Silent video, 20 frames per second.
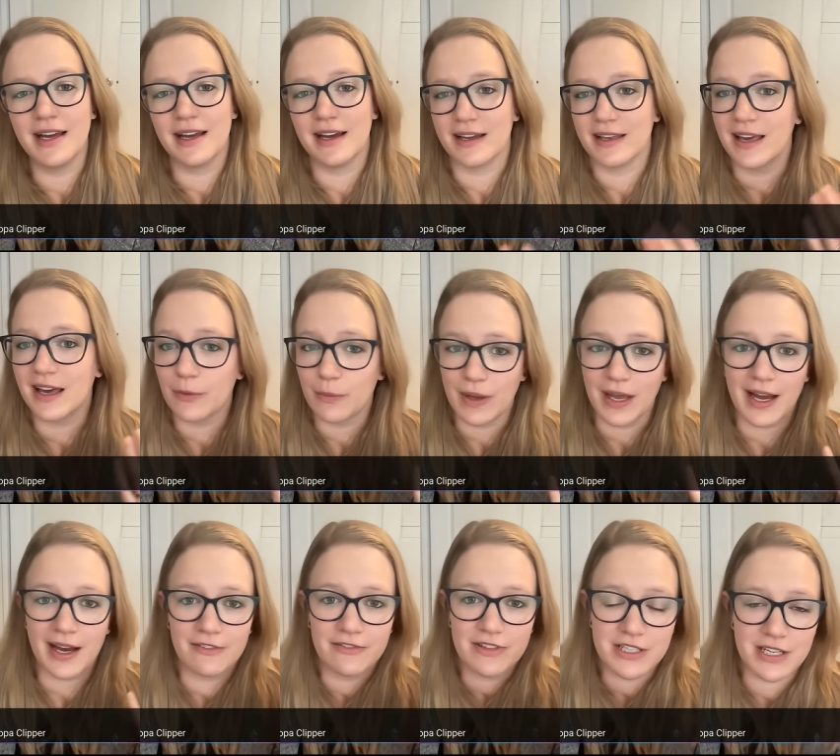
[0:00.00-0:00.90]
again, we
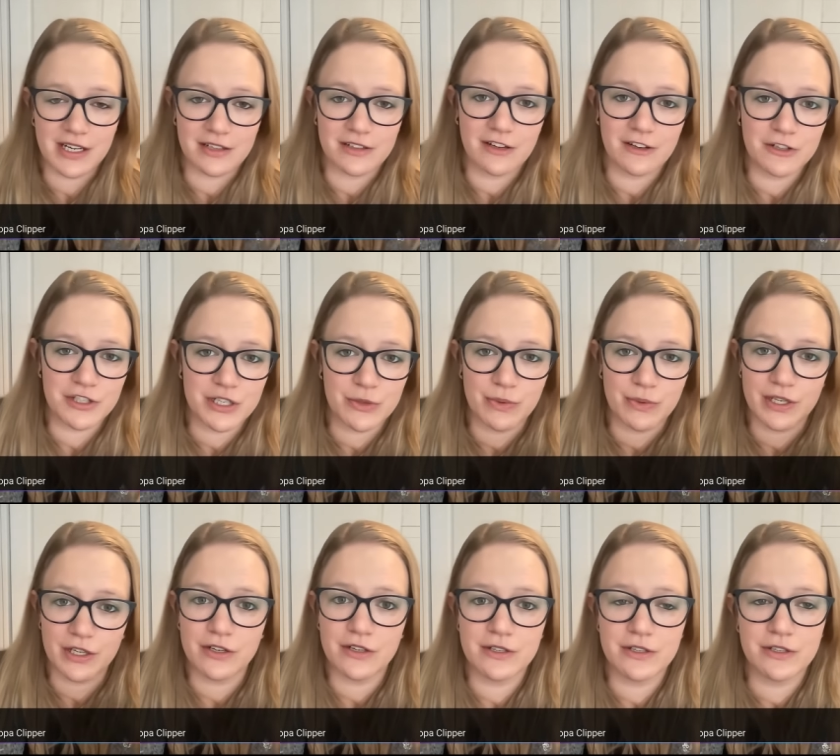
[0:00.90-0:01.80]
have the technology, we
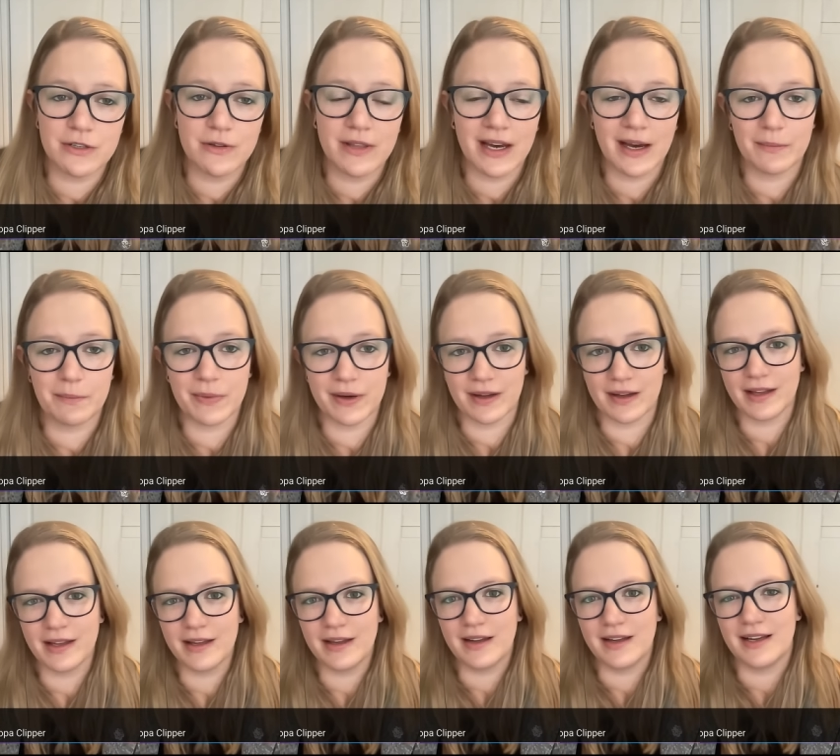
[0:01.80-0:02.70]
could do that, but
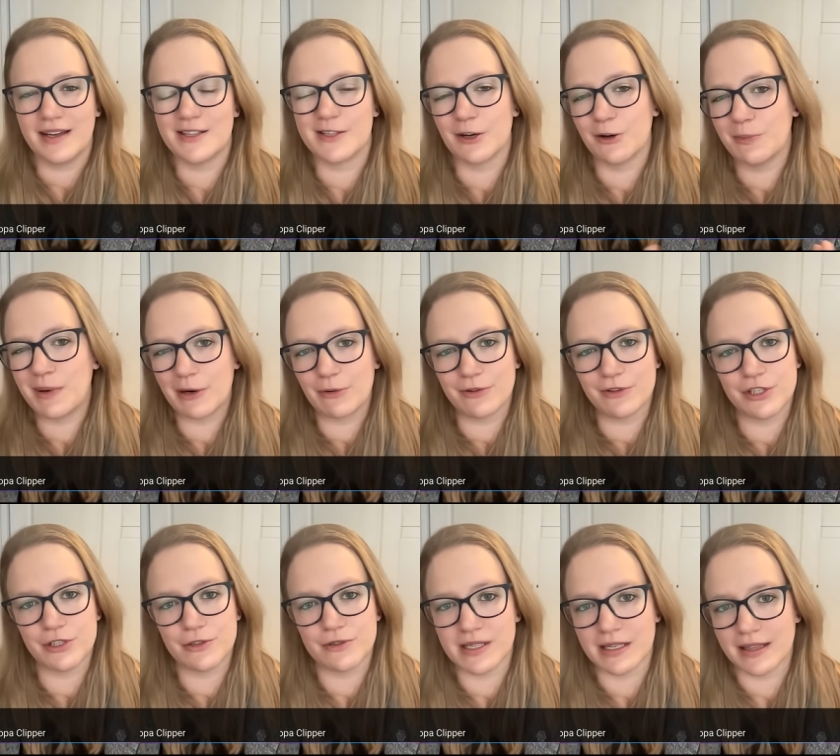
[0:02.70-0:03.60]
it's all about
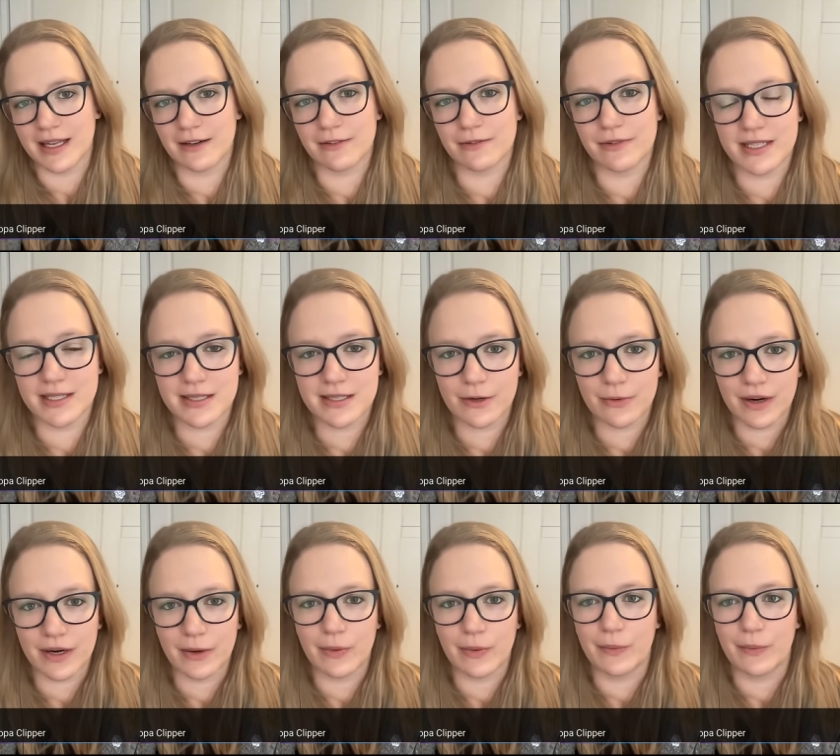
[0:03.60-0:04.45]
reducing that risk, right?